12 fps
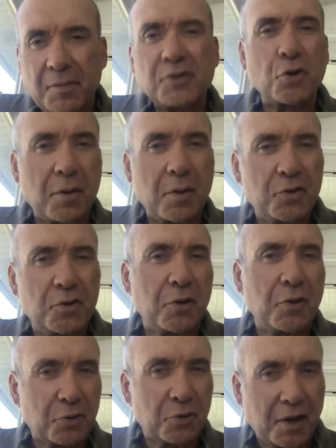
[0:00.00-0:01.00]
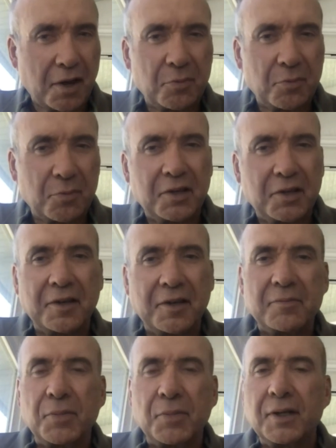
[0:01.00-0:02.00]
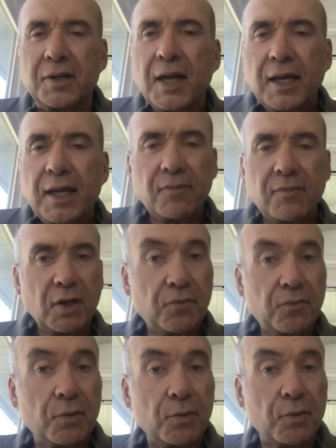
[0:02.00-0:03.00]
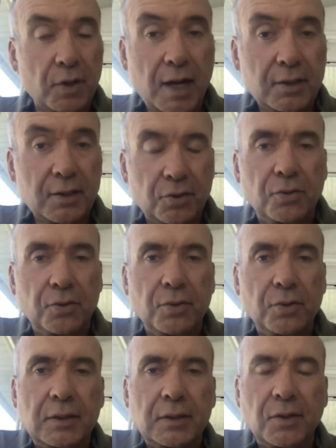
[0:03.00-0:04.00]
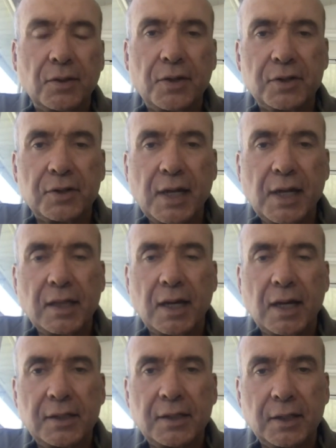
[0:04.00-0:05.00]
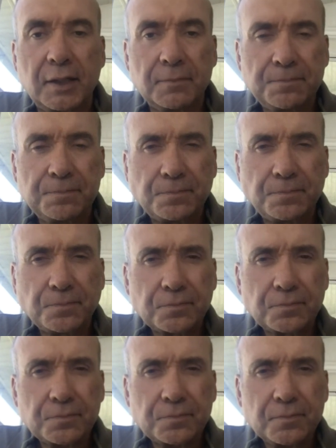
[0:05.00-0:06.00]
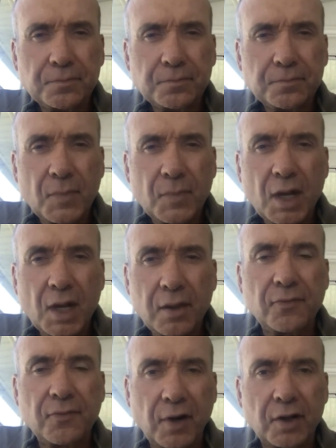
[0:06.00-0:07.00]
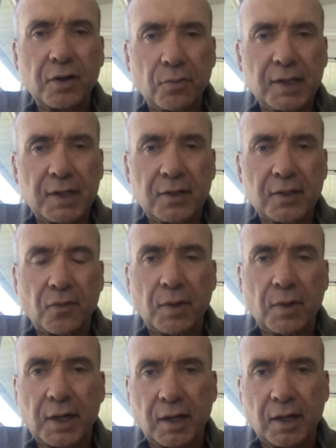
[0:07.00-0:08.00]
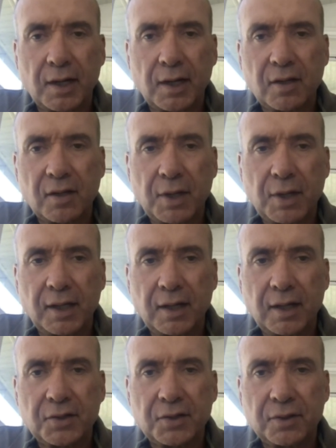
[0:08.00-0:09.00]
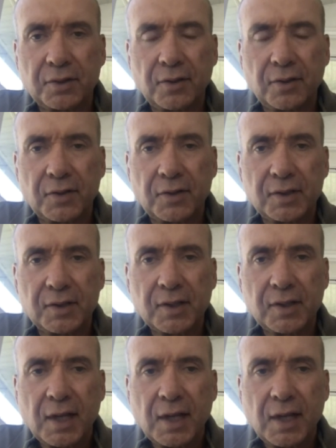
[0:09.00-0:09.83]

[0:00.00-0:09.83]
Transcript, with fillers: I'm done with that argument yet, but even if we were not to uh, to entertain that idea, there's very good reasons for recognizing the biological differences.